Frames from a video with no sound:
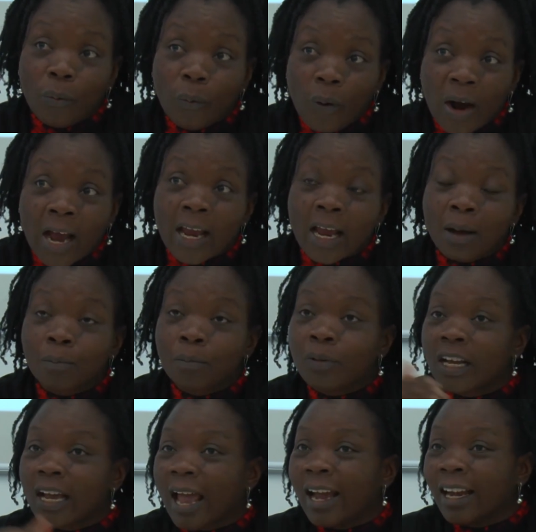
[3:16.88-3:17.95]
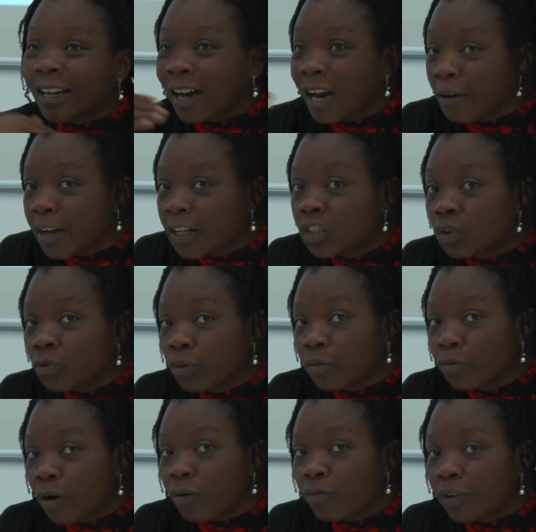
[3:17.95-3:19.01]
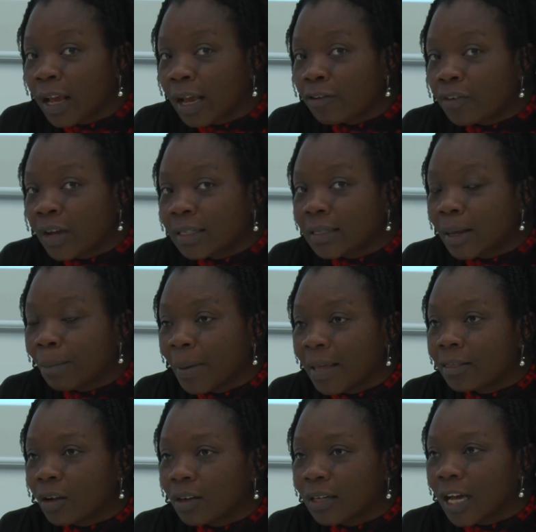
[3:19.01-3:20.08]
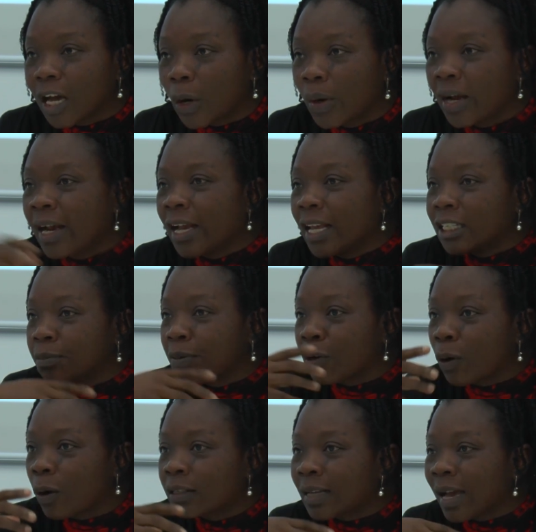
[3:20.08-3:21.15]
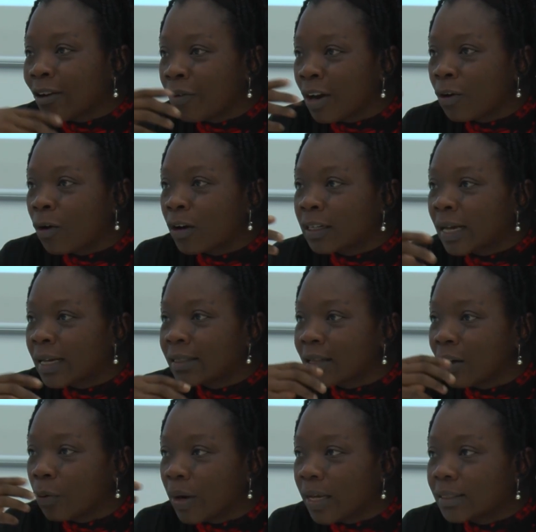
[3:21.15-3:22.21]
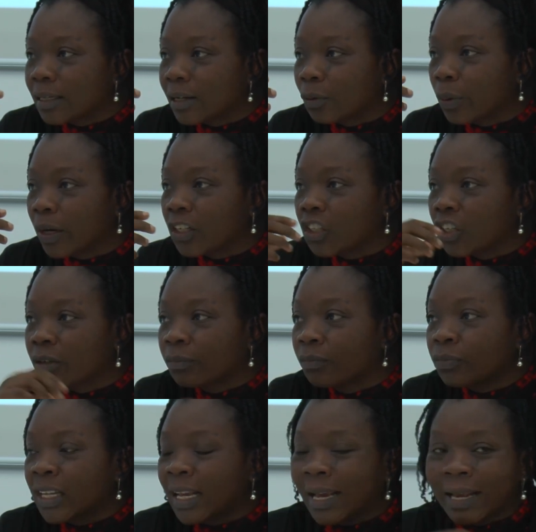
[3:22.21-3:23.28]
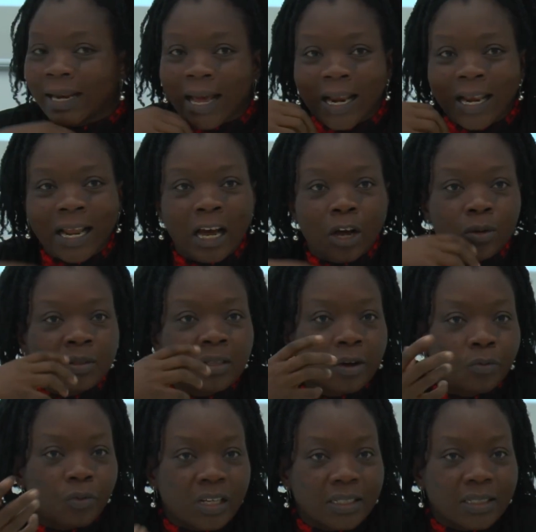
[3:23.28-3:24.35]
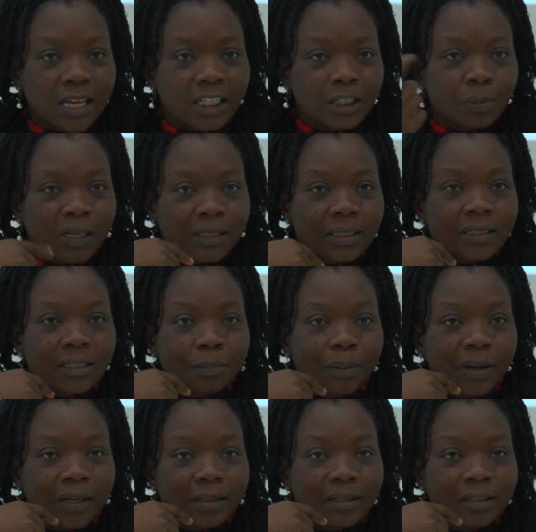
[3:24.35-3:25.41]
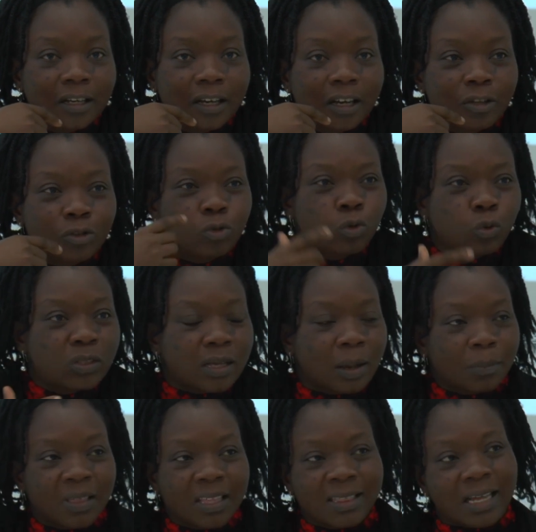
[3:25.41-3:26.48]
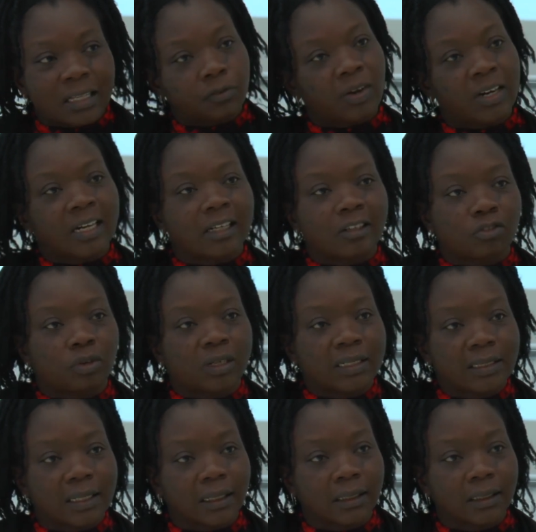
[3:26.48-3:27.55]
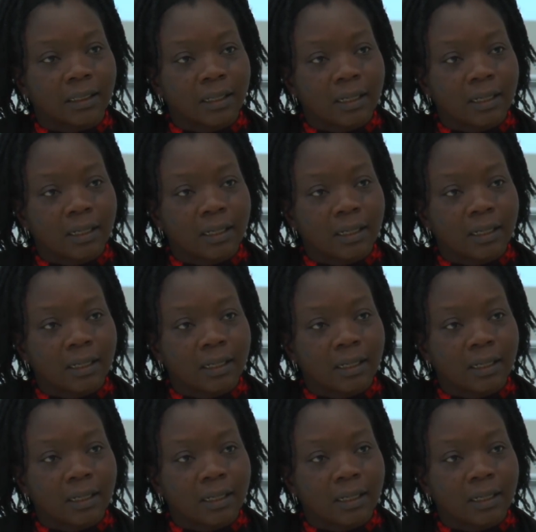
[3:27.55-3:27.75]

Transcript: why I'm encouraging River of Life as a method now is because I recognize the ways in which it allows the research participants to do something that's fun and interesting.